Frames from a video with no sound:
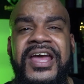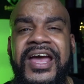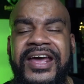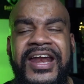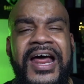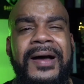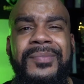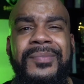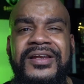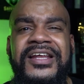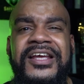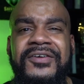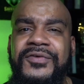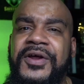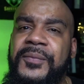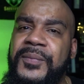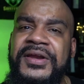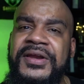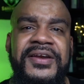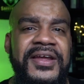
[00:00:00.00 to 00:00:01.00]
And I believe that
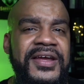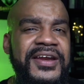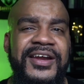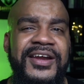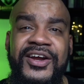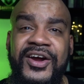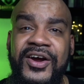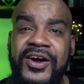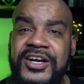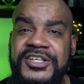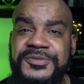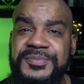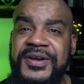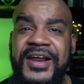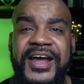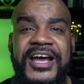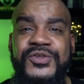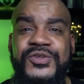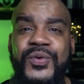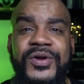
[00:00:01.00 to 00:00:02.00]
we need encouragement
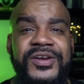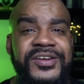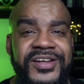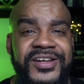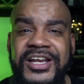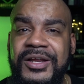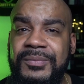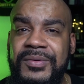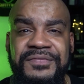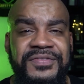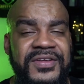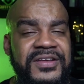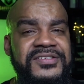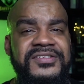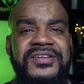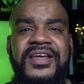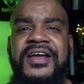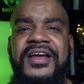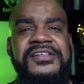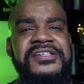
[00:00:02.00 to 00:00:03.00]
as we're dealing with these
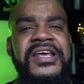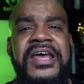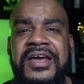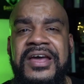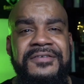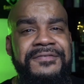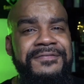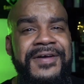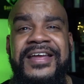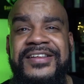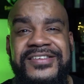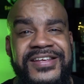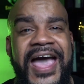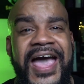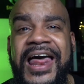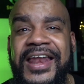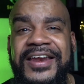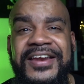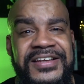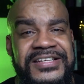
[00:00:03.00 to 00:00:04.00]
things.
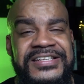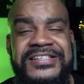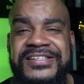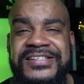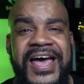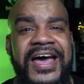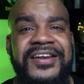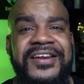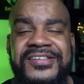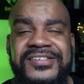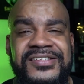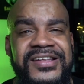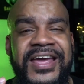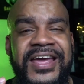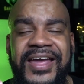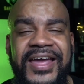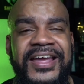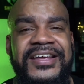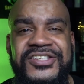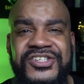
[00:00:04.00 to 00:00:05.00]
Fatality is not
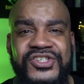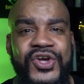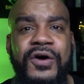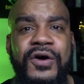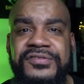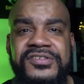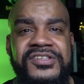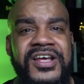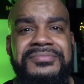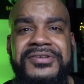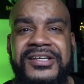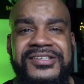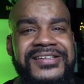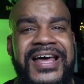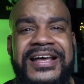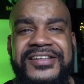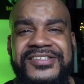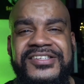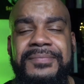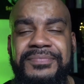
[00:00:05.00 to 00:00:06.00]
a soft subject. It's
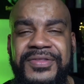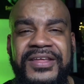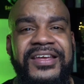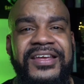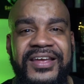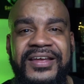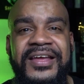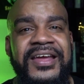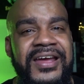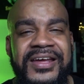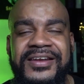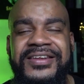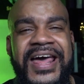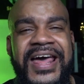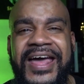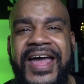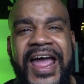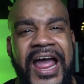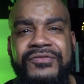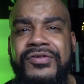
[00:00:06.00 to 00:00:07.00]
not something
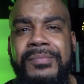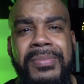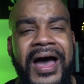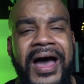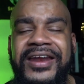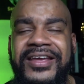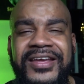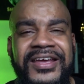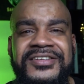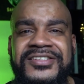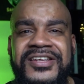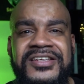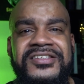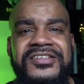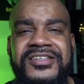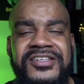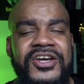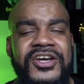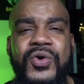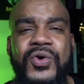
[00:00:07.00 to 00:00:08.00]
that everybody can just
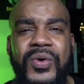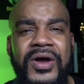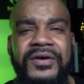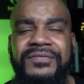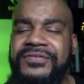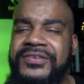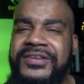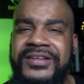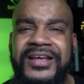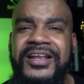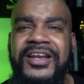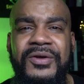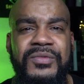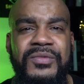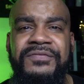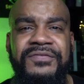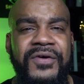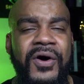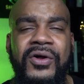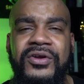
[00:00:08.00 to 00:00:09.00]
deal with. Dealing with
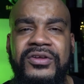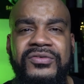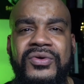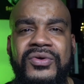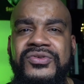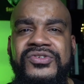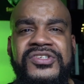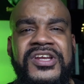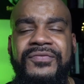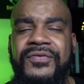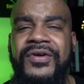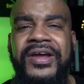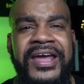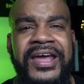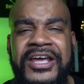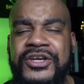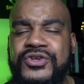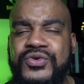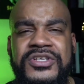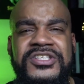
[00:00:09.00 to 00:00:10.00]
all of those different
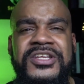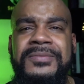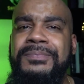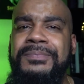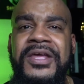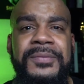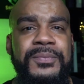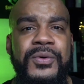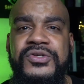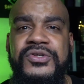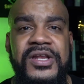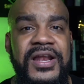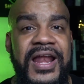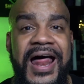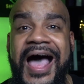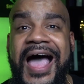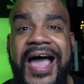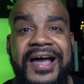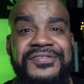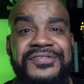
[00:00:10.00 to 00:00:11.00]
injuries and people's
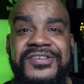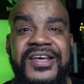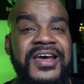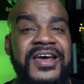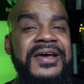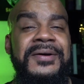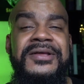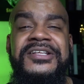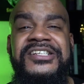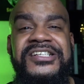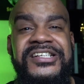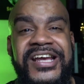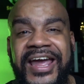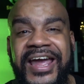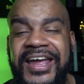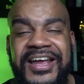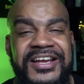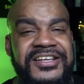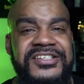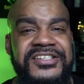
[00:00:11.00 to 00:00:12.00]
lives
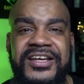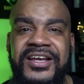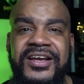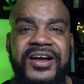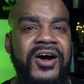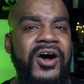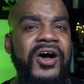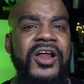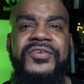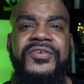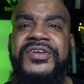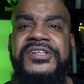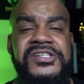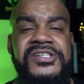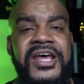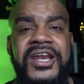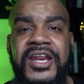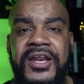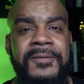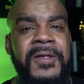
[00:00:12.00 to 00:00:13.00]
changing all of a
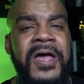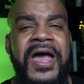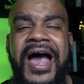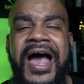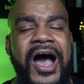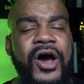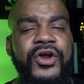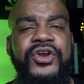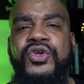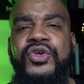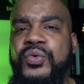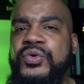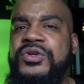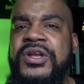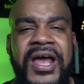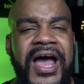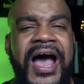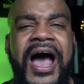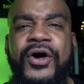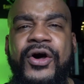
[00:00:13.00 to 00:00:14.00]
sudden. How do
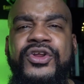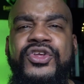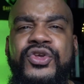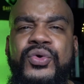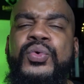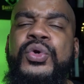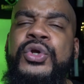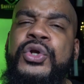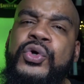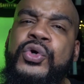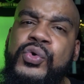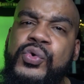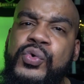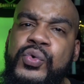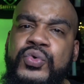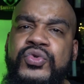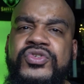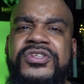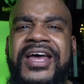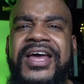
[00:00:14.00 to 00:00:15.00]
you
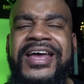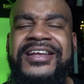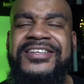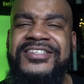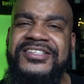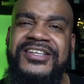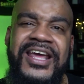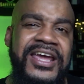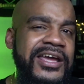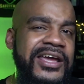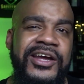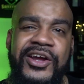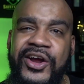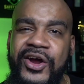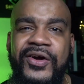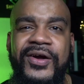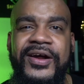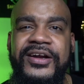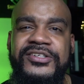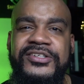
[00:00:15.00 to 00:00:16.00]
lose and stay
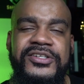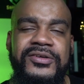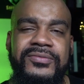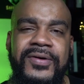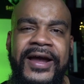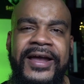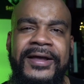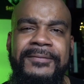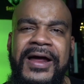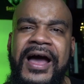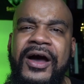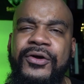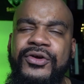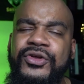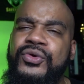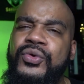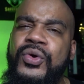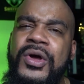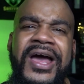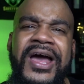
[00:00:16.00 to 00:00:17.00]
encouraged, right? How do
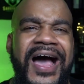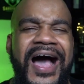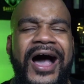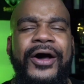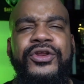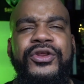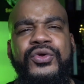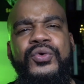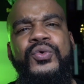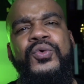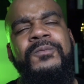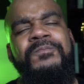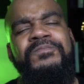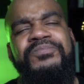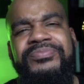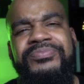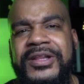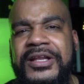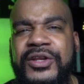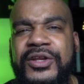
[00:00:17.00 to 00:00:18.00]
you
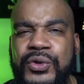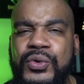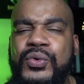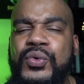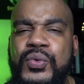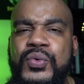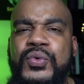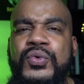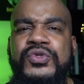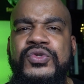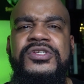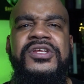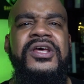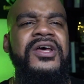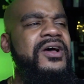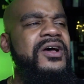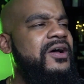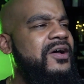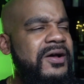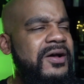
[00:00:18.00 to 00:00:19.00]
lose
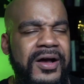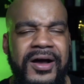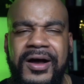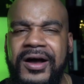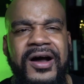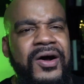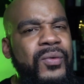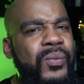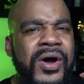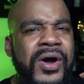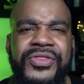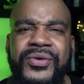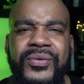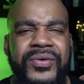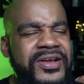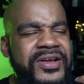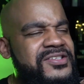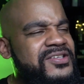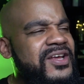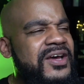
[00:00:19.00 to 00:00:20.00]
whether
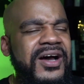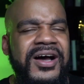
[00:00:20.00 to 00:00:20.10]
it's